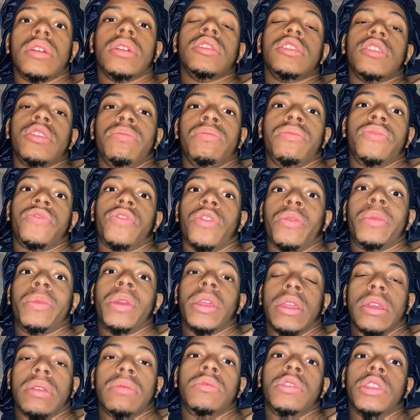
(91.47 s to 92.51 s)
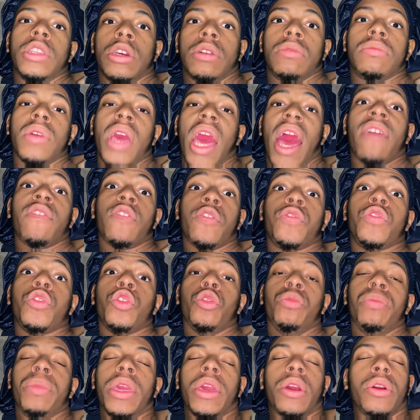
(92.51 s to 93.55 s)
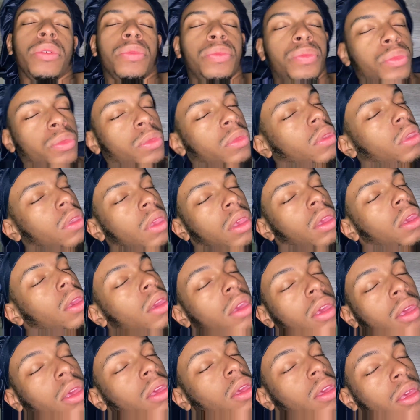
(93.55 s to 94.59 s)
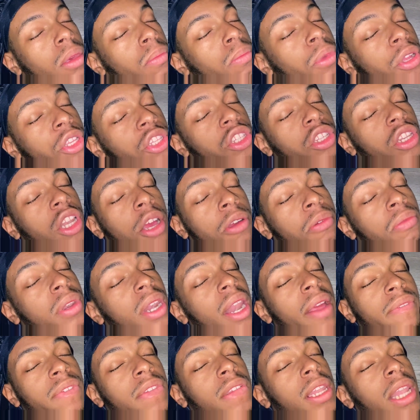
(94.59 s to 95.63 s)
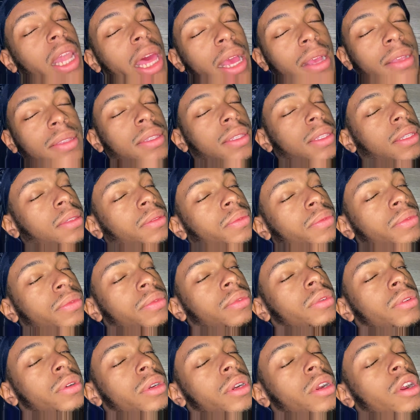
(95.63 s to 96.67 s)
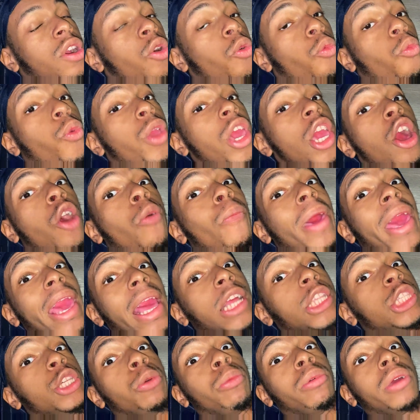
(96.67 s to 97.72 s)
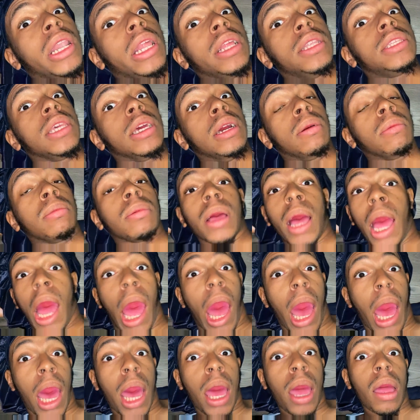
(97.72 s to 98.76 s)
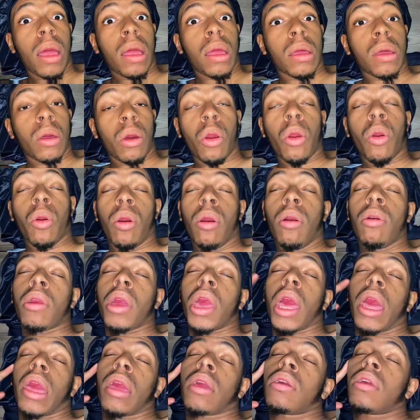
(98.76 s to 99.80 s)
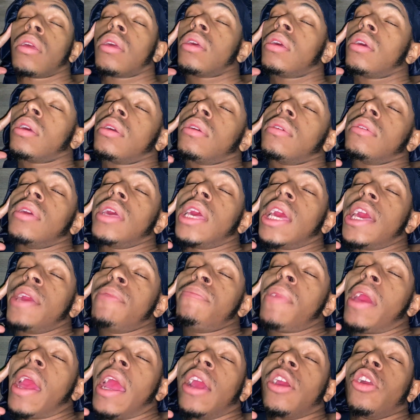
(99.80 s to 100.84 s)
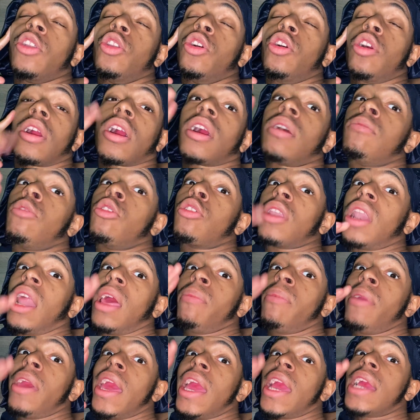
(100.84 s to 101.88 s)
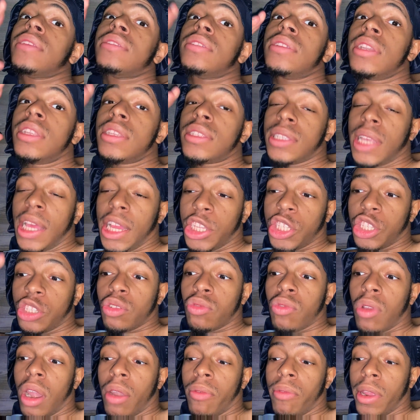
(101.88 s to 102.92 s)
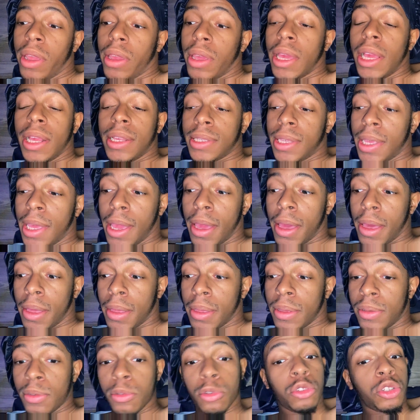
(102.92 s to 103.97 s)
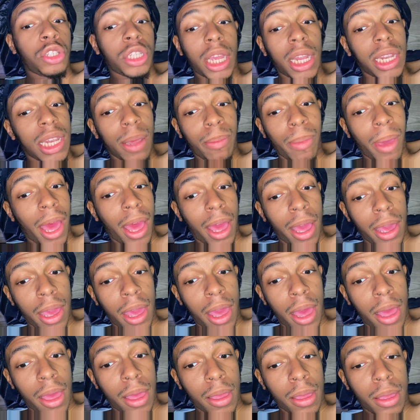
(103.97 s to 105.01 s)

to, for me to, you know, have a full meal. But you know, nevertheless, we gonna make it do what it do, huh? Oh, okay. Amen. Glory. Come on, clap your hands in the sanctuary. He's here. Gushatabaya.